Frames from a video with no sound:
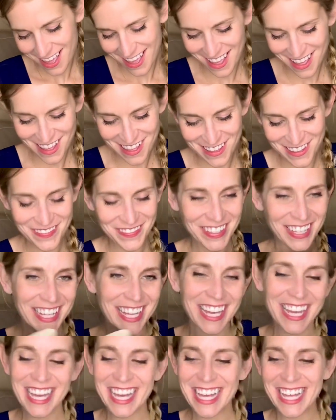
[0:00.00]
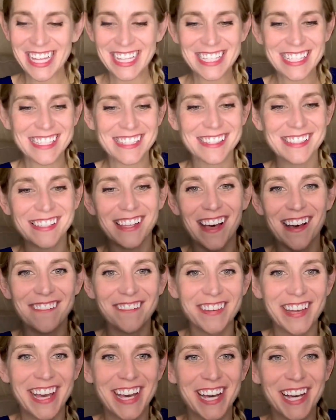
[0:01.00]
Um, this is
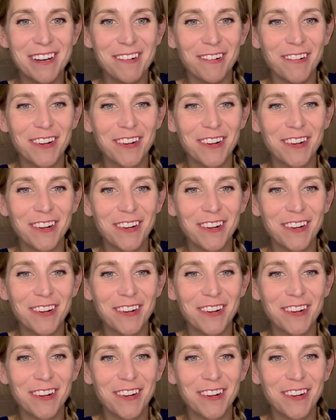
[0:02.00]
Lafayette